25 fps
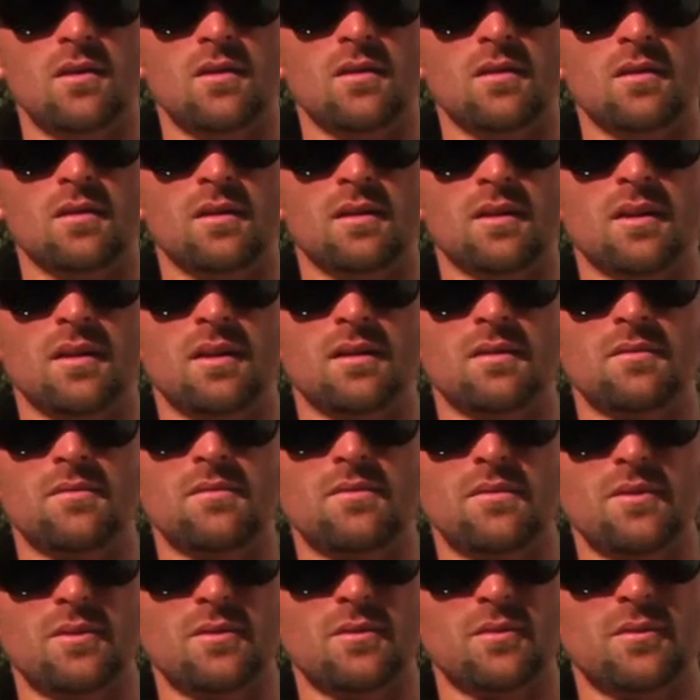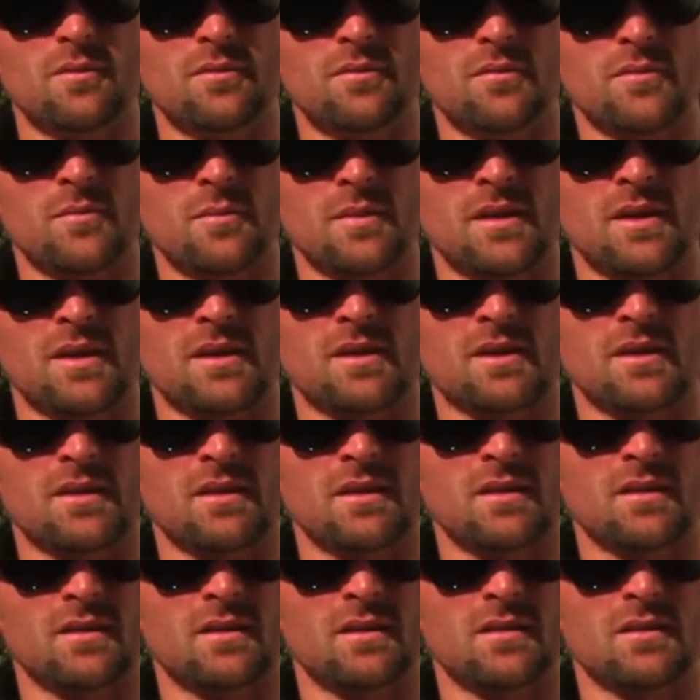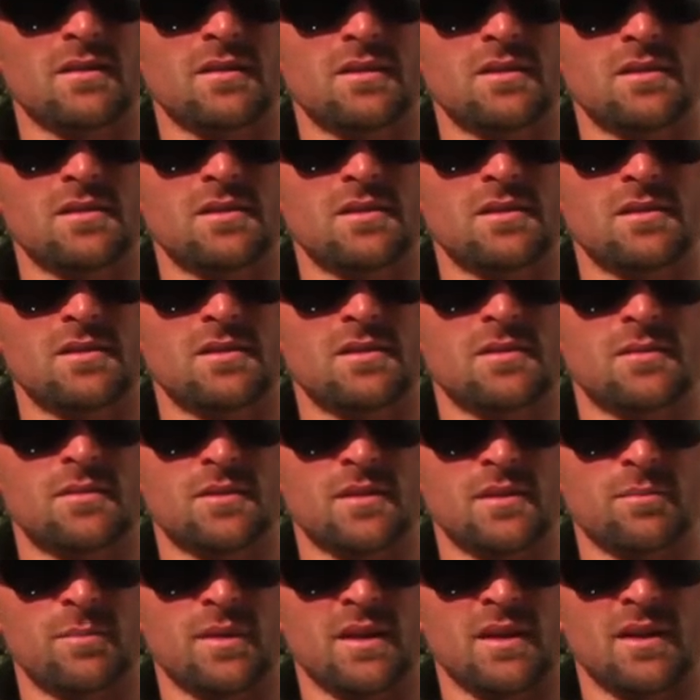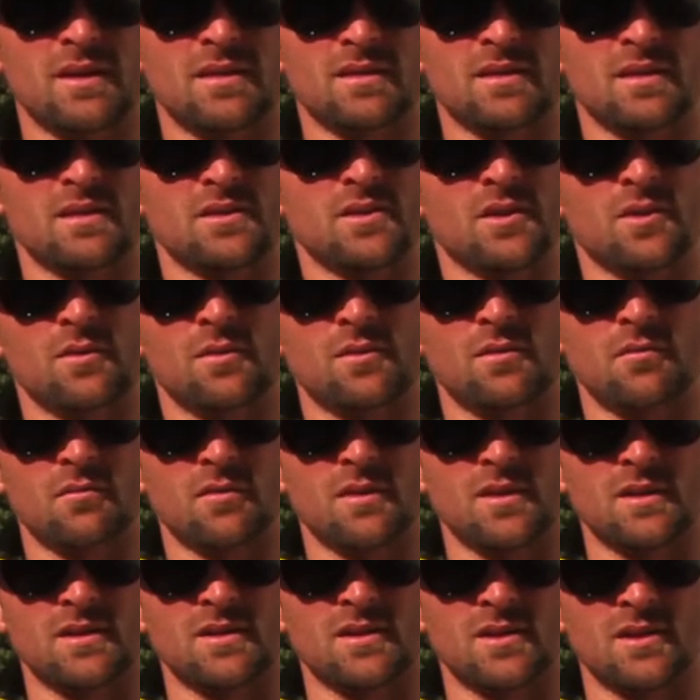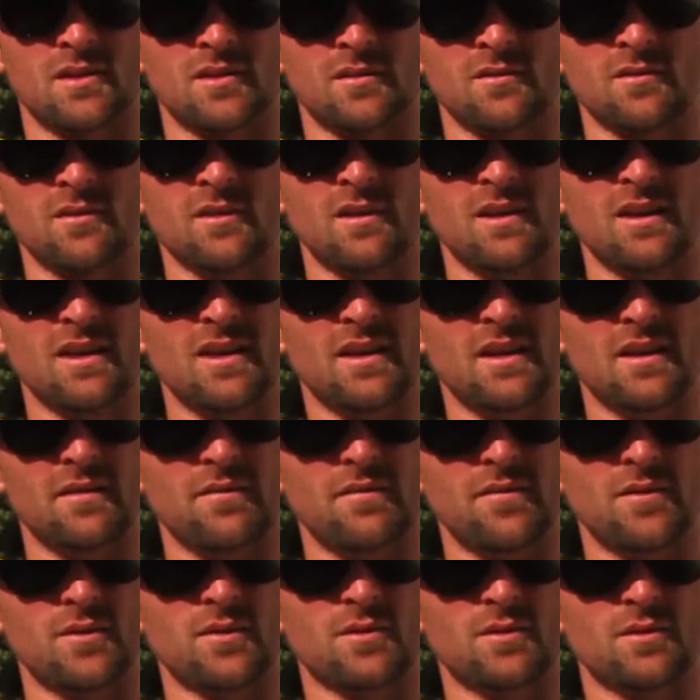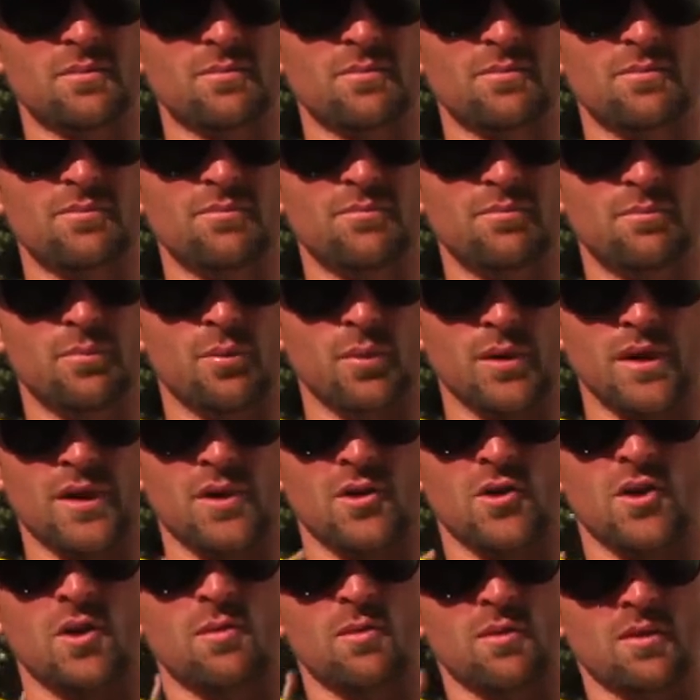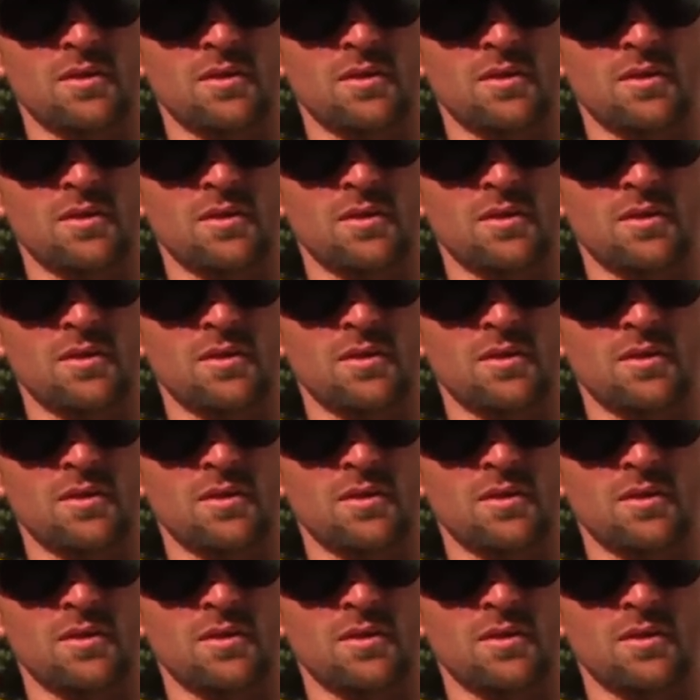Yeah, for me, this has been here since '03, so it feels pretty normal.